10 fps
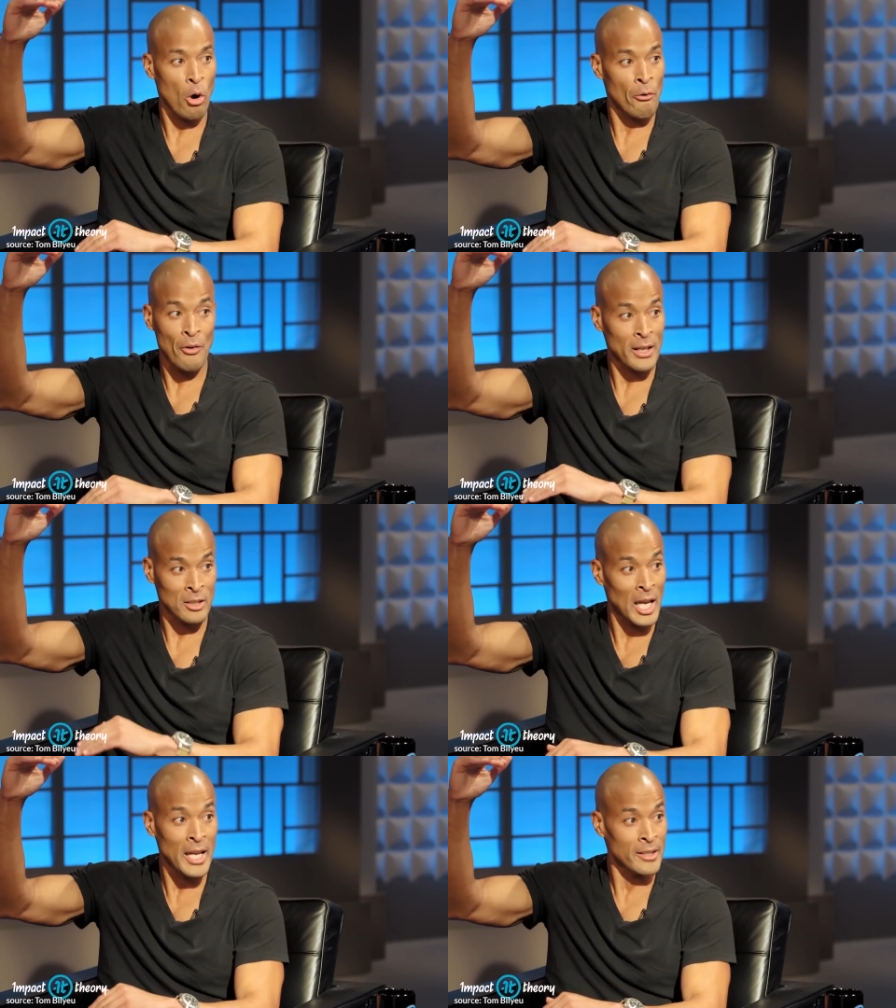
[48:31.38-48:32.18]
grow
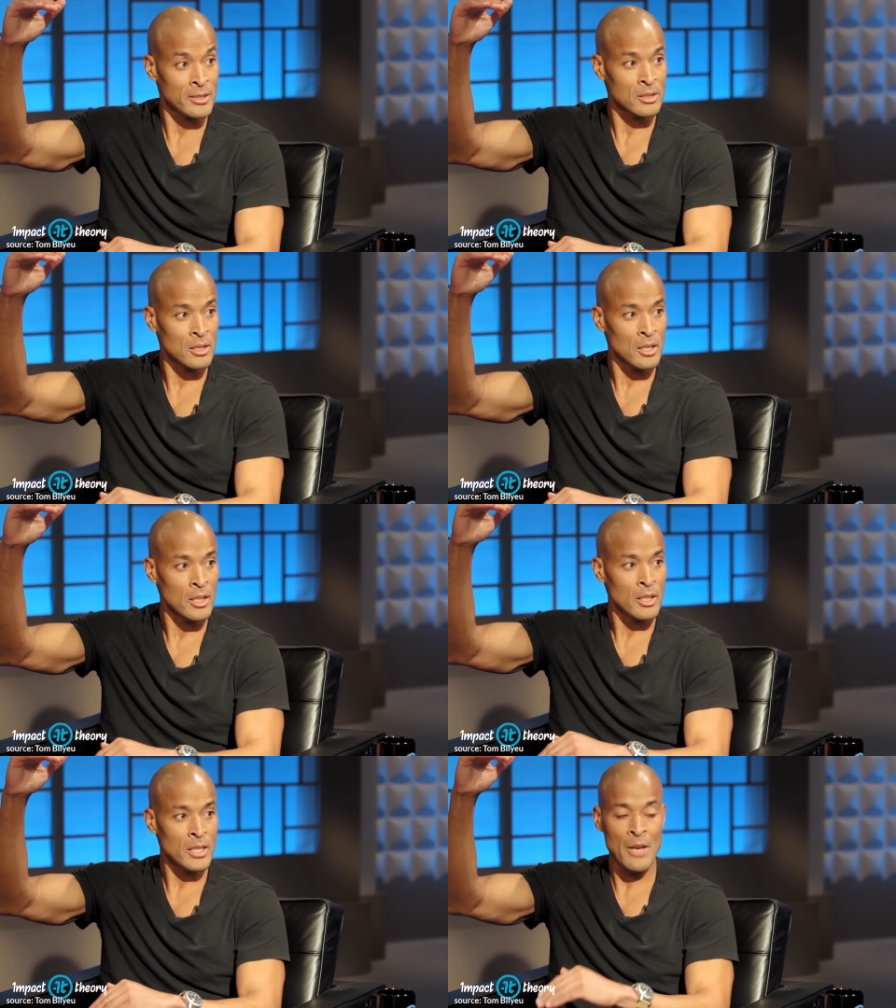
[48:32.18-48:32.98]
legs
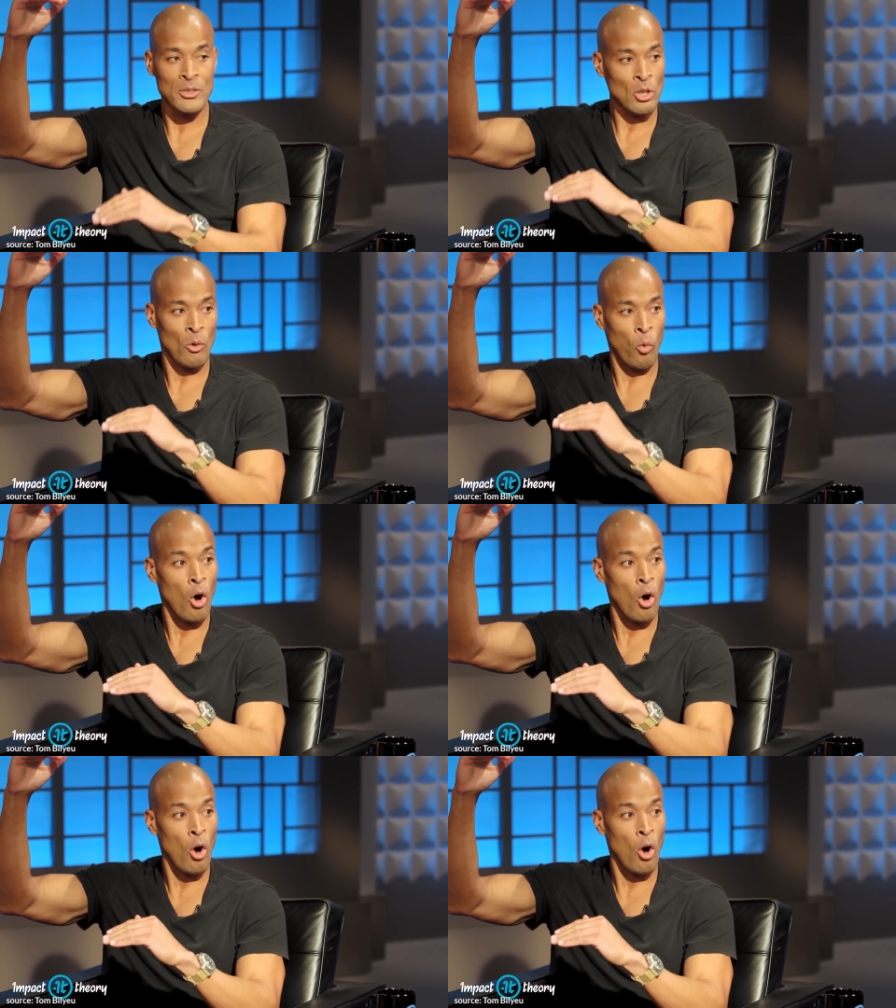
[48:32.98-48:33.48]
to even start